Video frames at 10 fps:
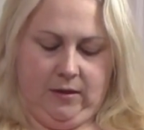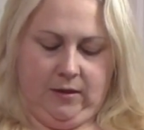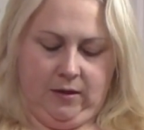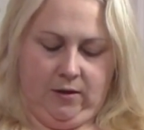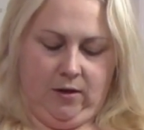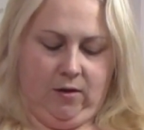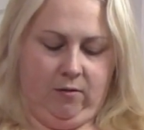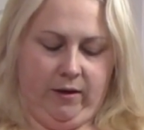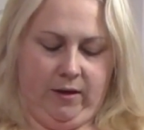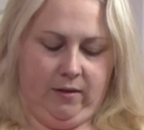You can go
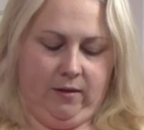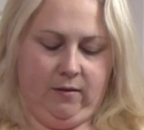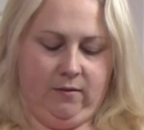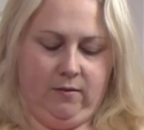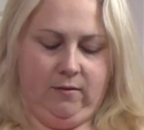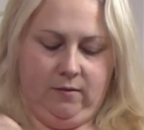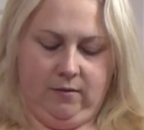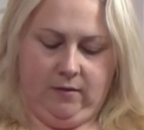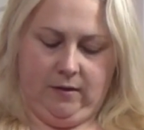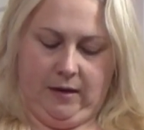either
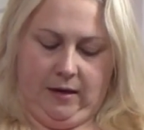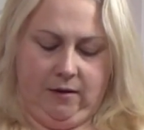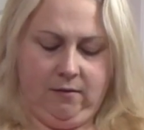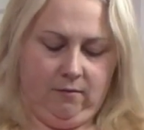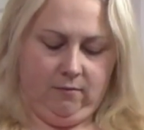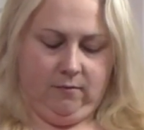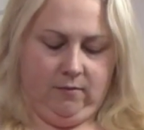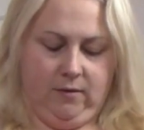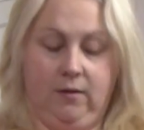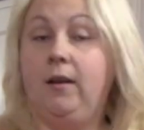in,
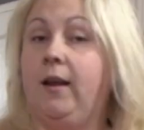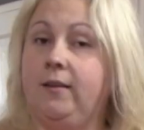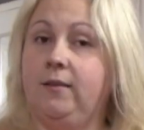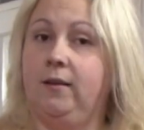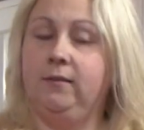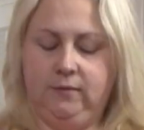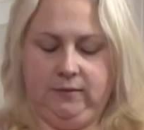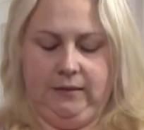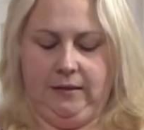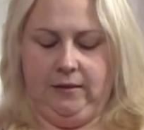like so,
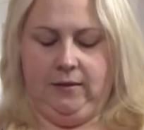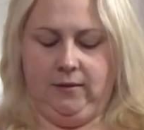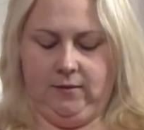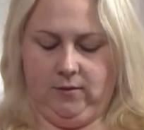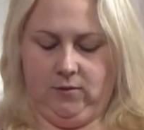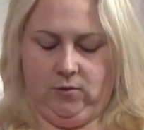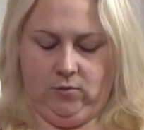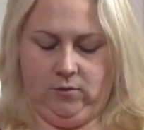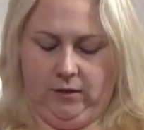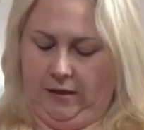
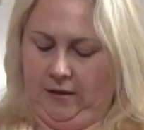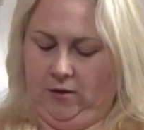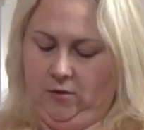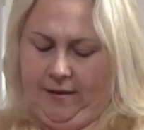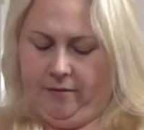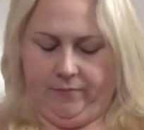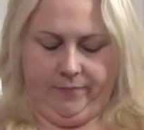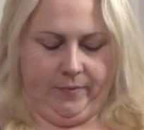or it can come out.